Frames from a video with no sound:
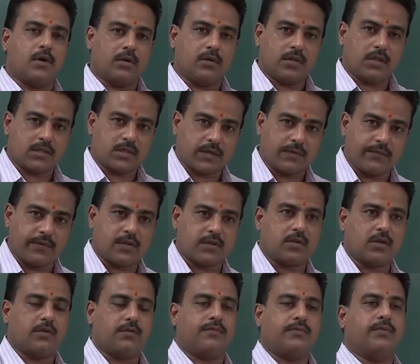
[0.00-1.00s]
on the surface
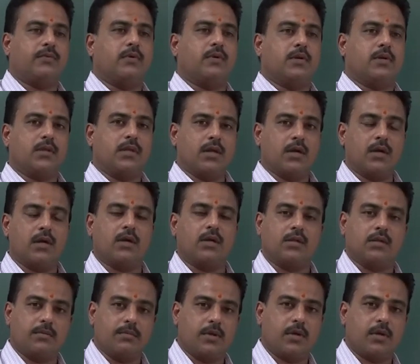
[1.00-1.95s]
of the earth,